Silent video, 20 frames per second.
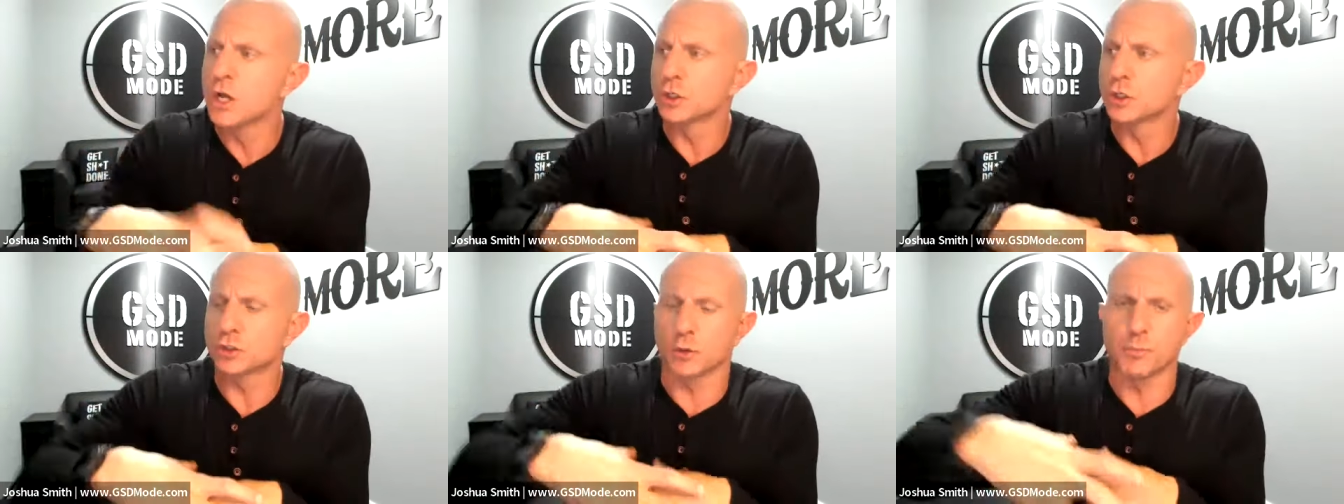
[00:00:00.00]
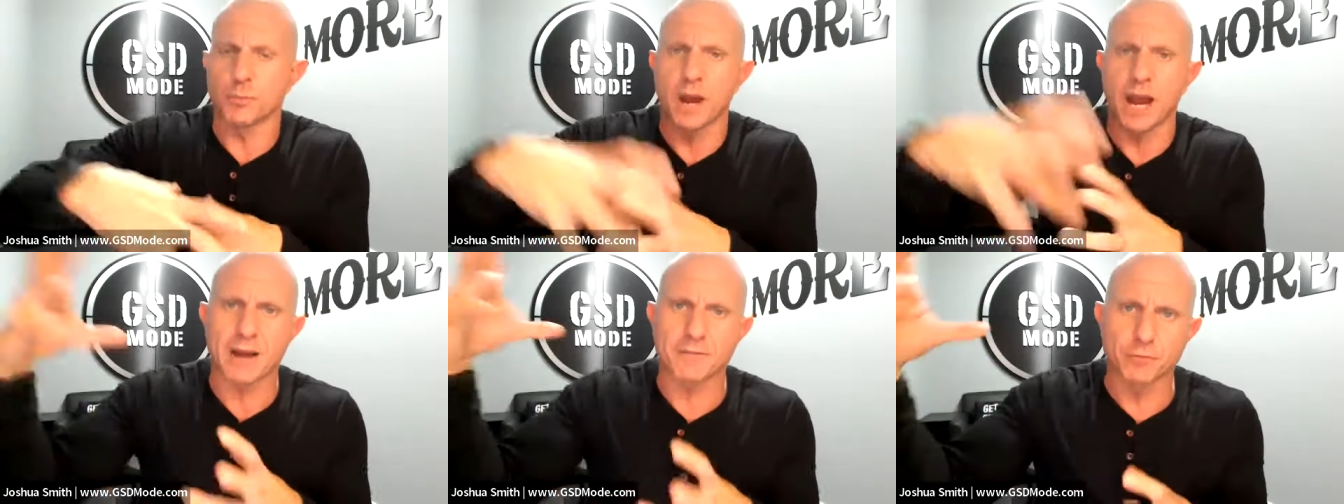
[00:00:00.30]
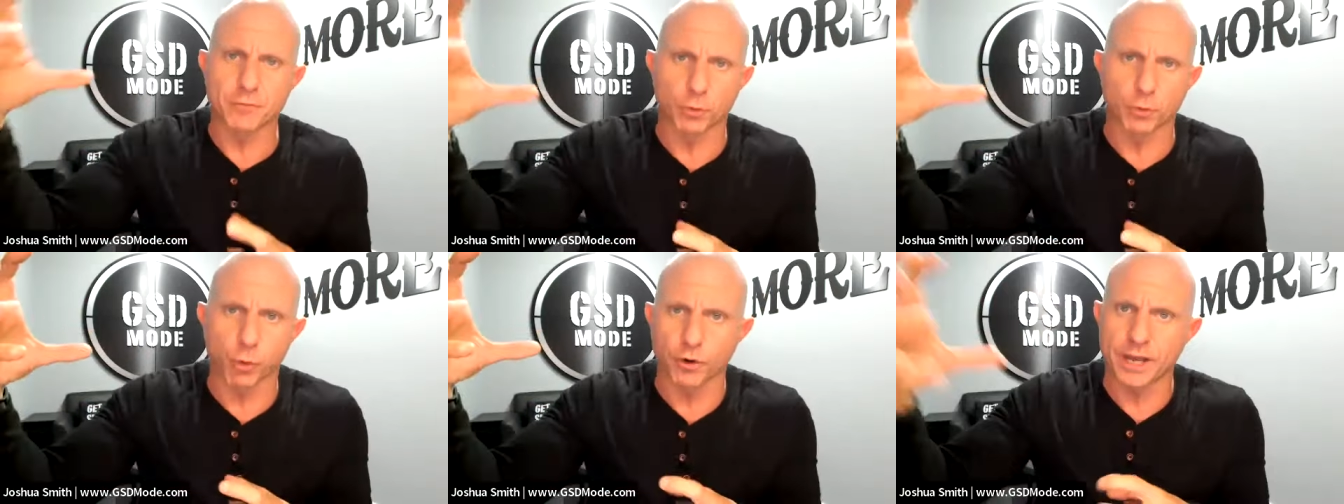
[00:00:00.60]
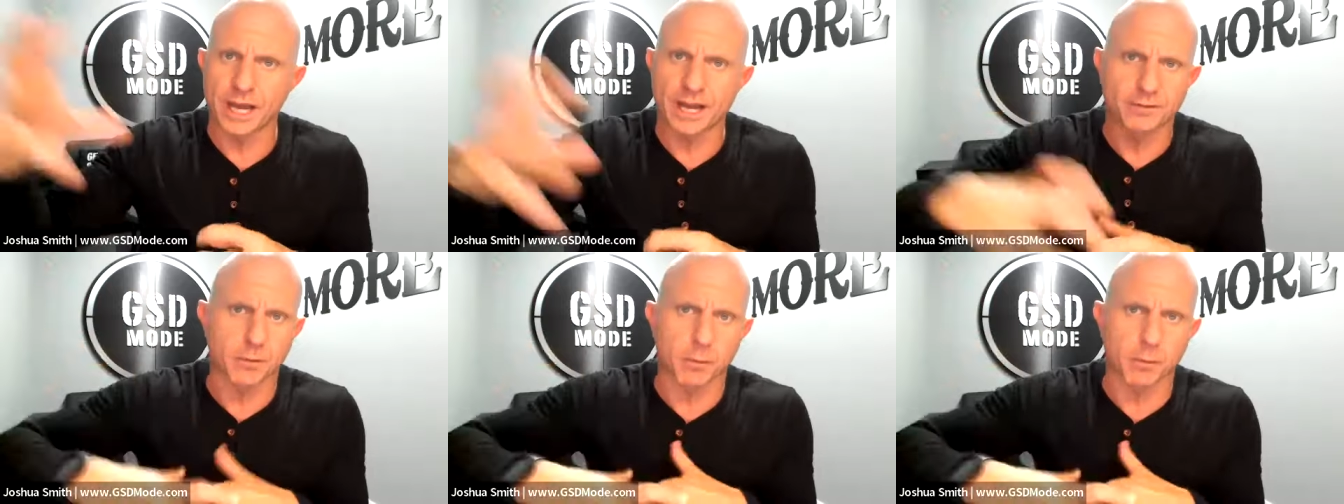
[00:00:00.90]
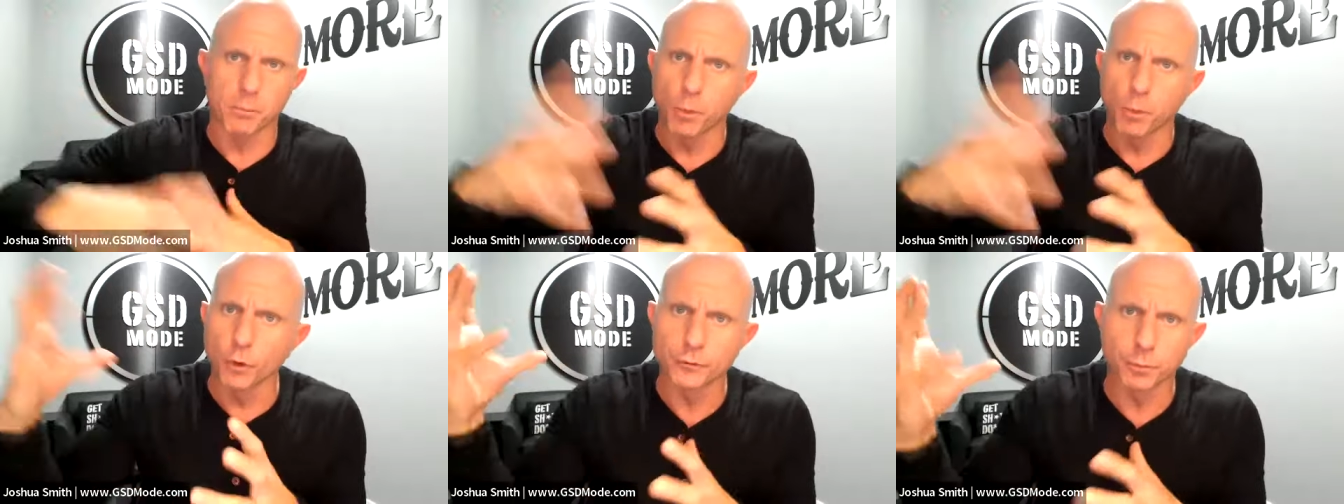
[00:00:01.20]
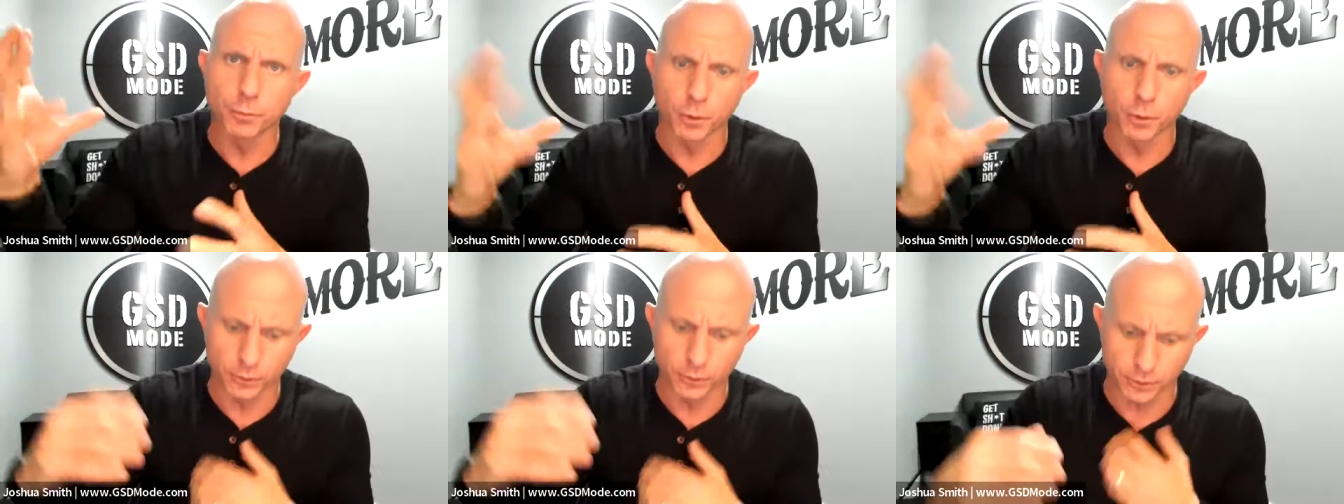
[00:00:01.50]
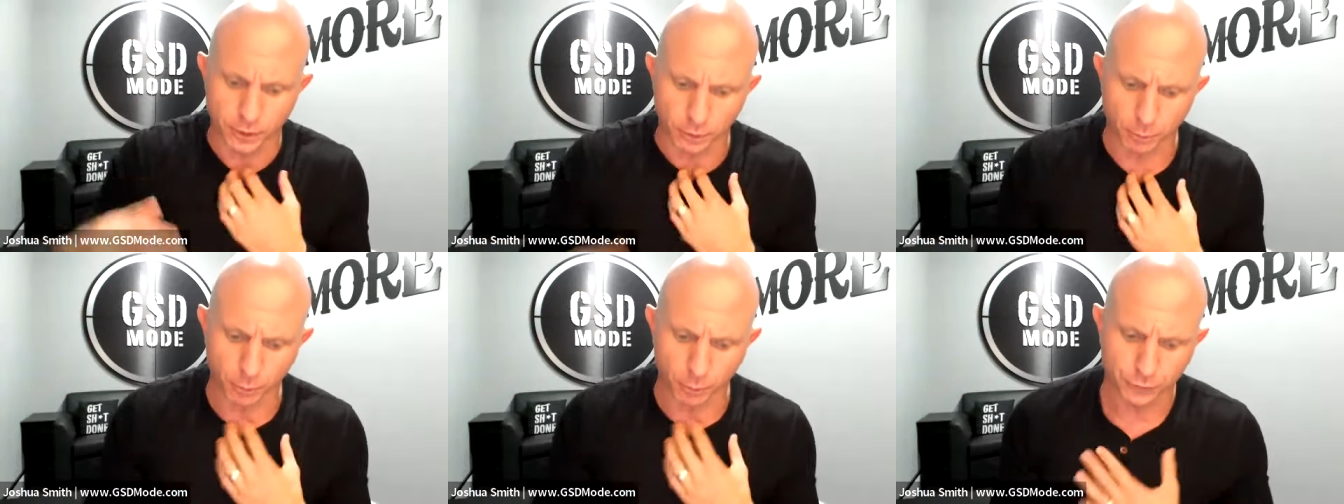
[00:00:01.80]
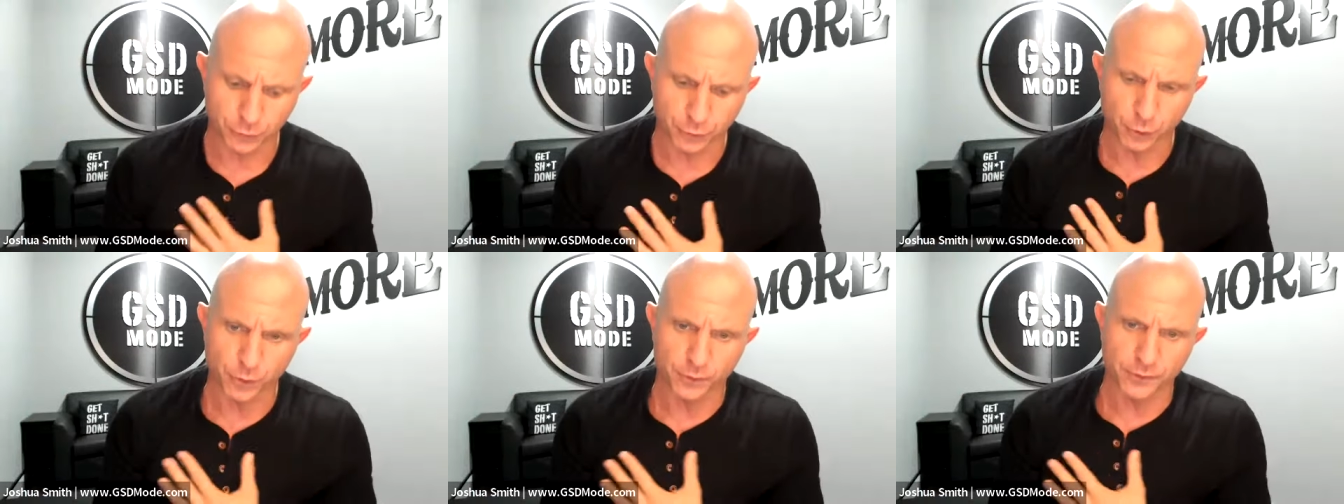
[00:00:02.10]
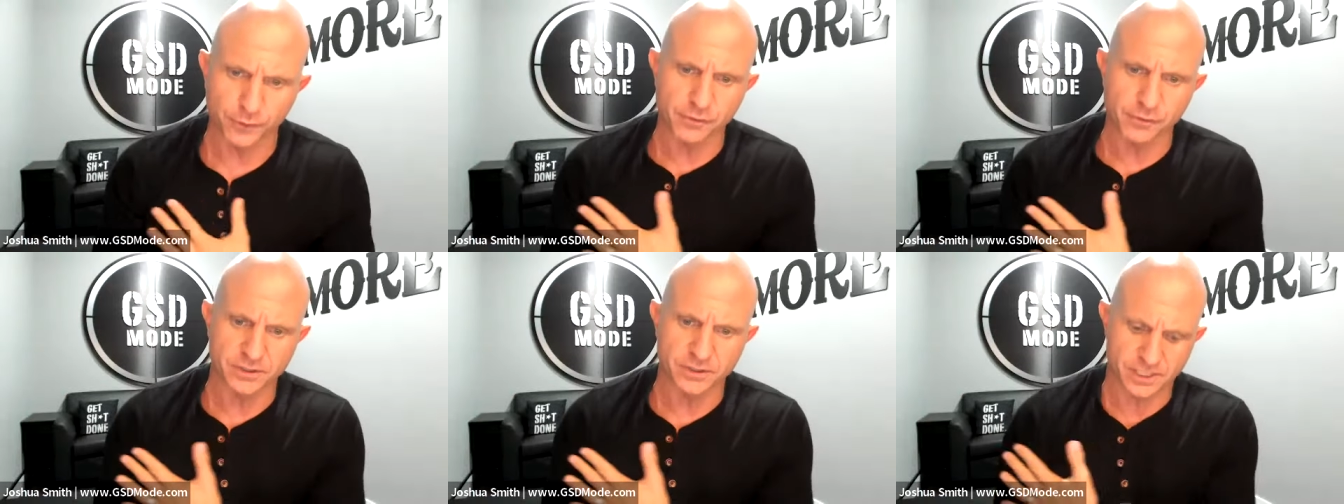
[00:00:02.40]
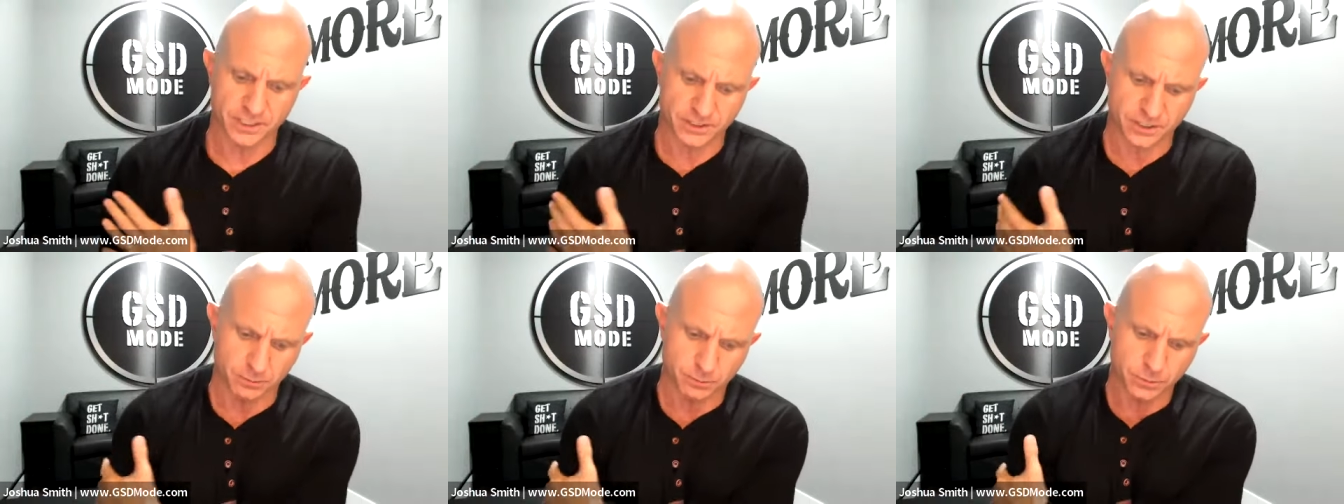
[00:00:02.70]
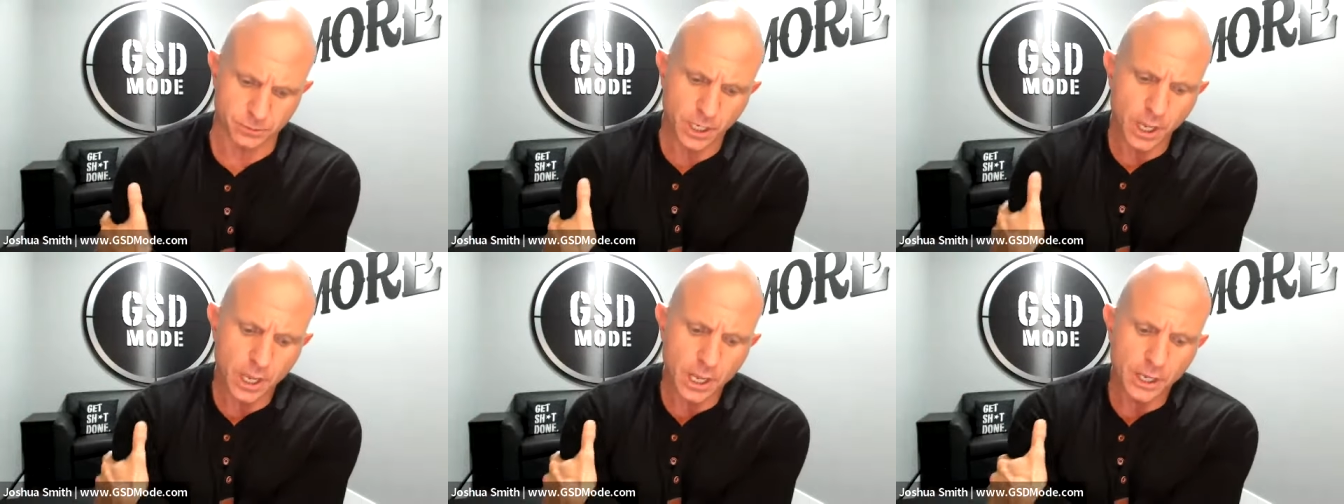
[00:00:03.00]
So I'm not having to work out of a multiple, you know, multitude of different systems,